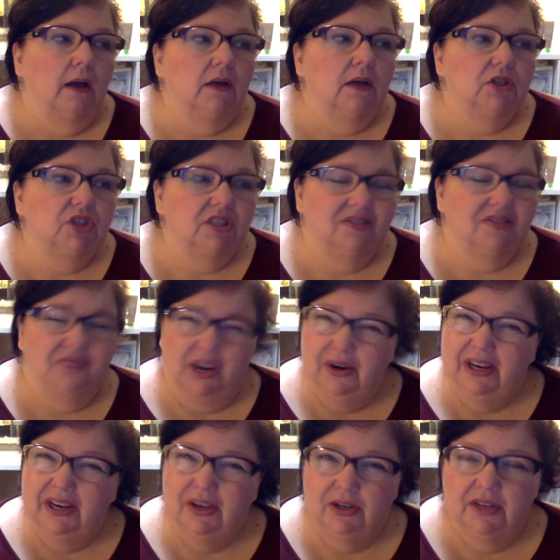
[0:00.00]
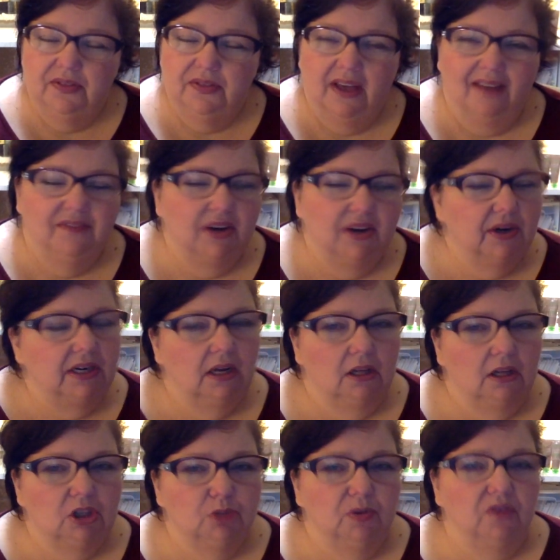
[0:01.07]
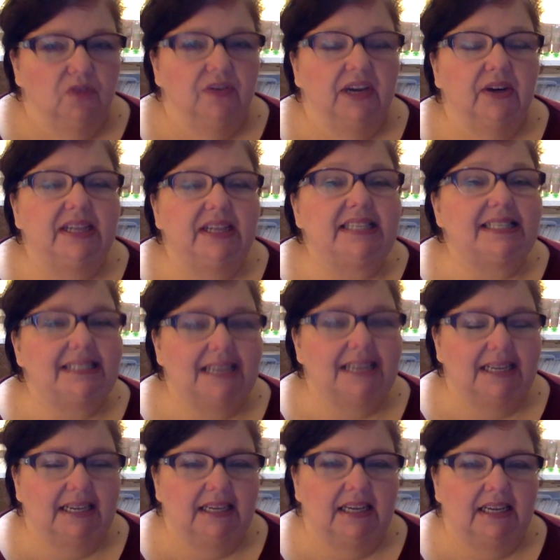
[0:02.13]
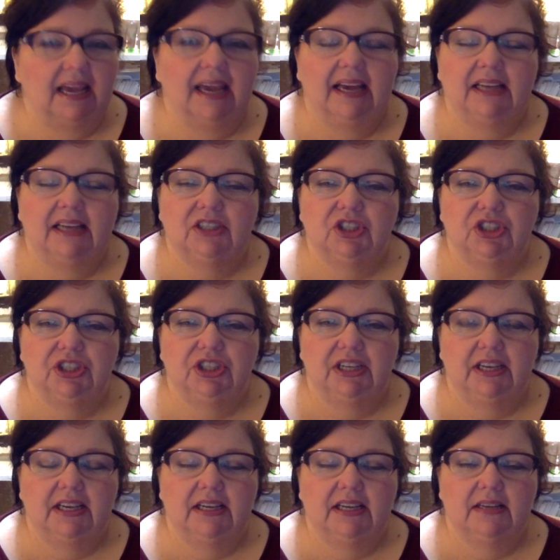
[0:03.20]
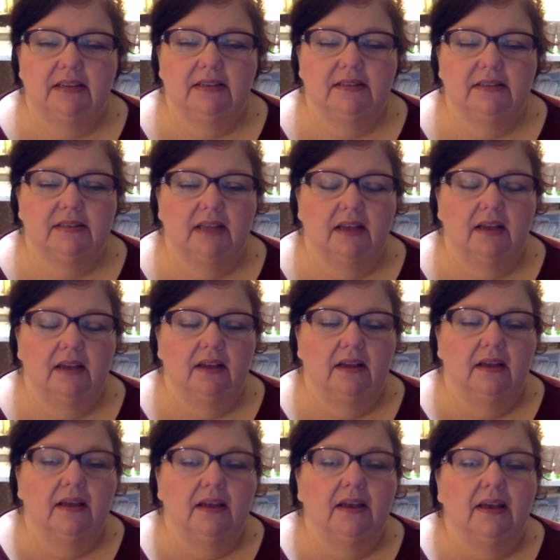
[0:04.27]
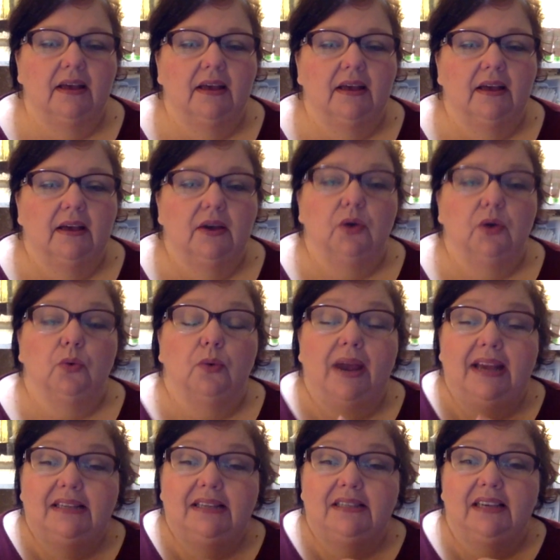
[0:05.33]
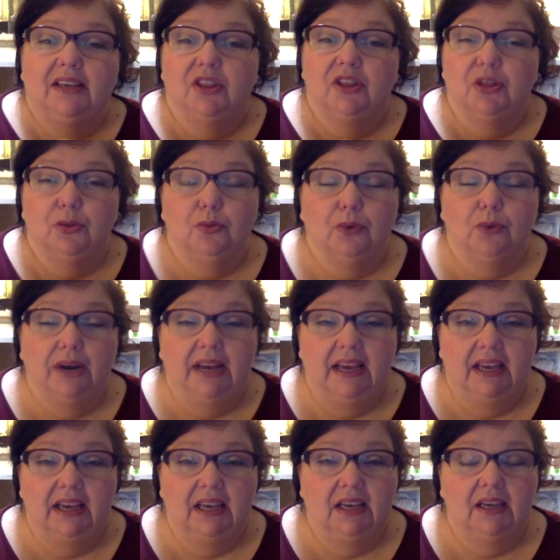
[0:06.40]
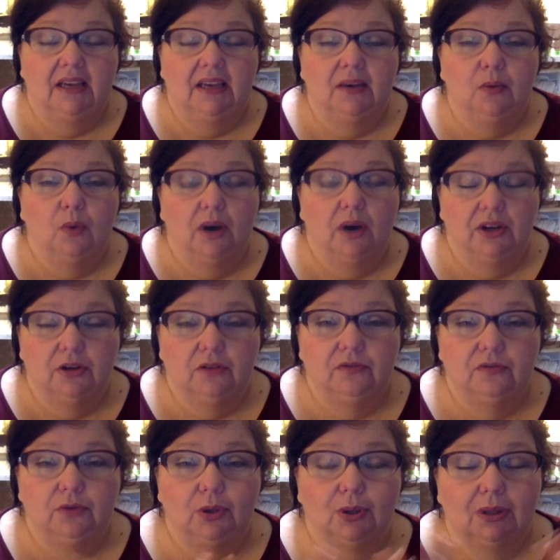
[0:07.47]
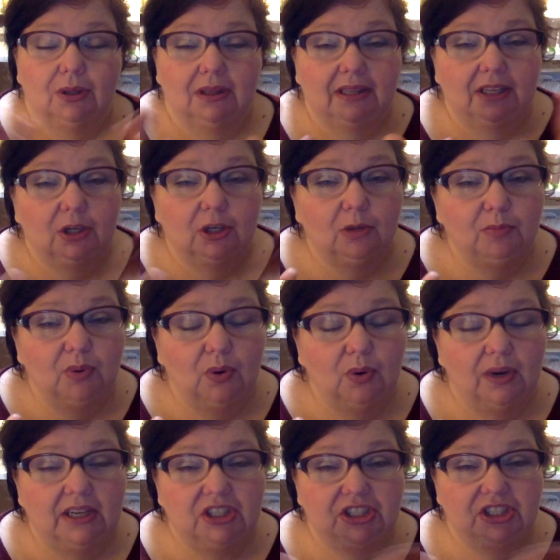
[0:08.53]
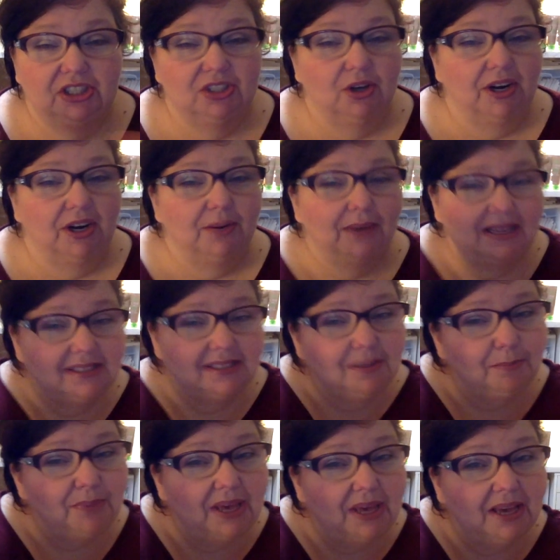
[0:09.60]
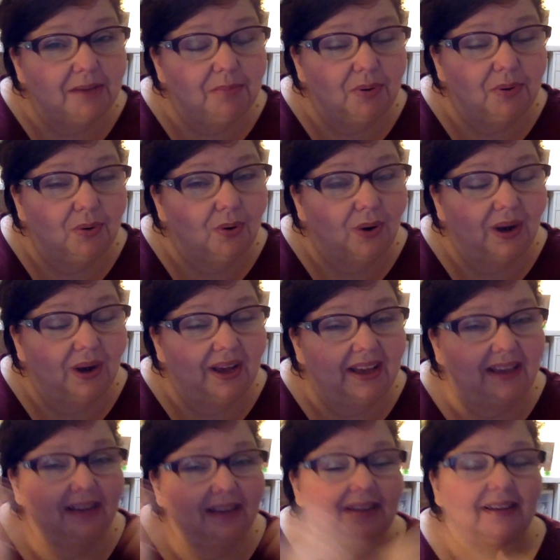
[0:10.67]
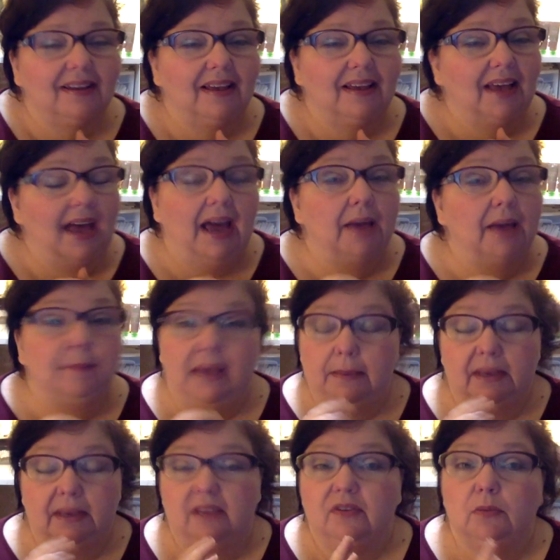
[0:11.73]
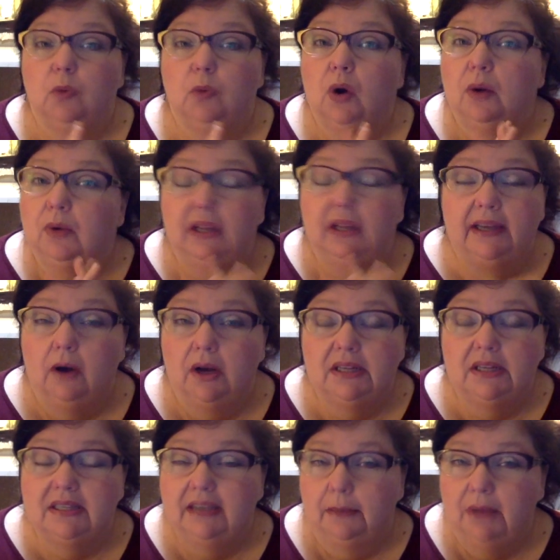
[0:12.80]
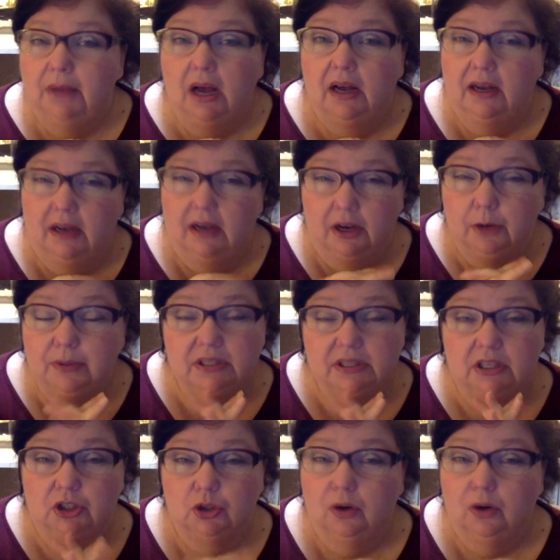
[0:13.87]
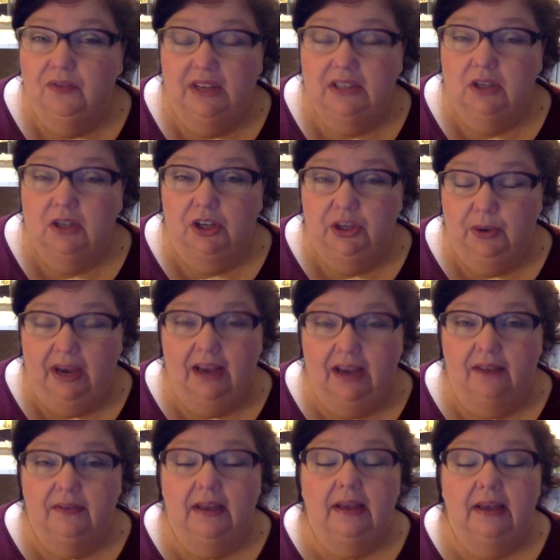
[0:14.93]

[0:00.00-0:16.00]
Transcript: she's very good at that, very knowledgeable, very studied, and she is. Uh, raising three wonderful little boys. She's already raised a big boy and maybe even more. Really, honestly, I'm not 100% sure if that's all you have,